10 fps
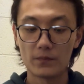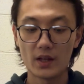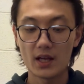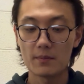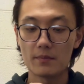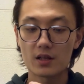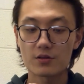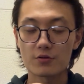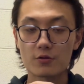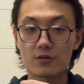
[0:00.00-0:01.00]
And make
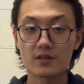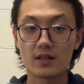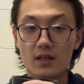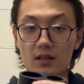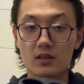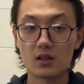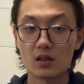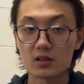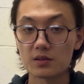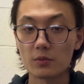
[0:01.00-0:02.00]
sure the
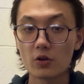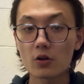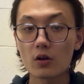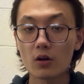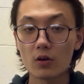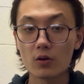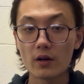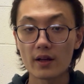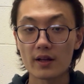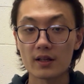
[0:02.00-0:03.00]
small hole
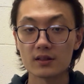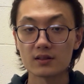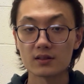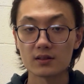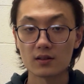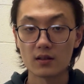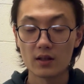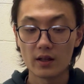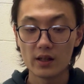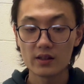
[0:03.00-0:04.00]
is
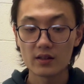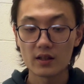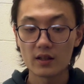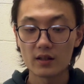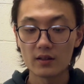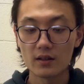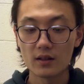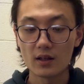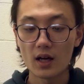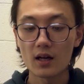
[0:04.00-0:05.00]
in the
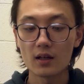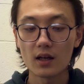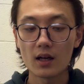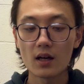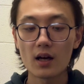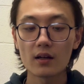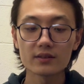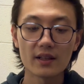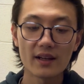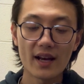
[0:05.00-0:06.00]
on the
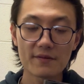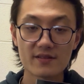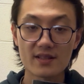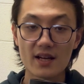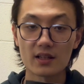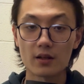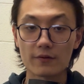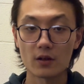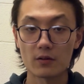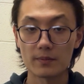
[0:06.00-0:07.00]
left side of
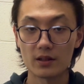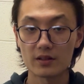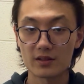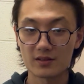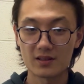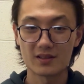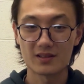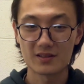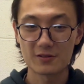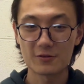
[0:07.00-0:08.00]
our body.
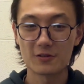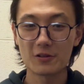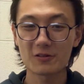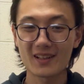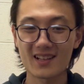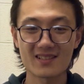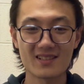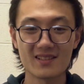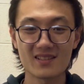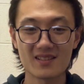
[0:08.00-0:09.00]
It should look like
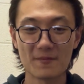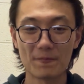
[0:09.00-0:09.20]
this.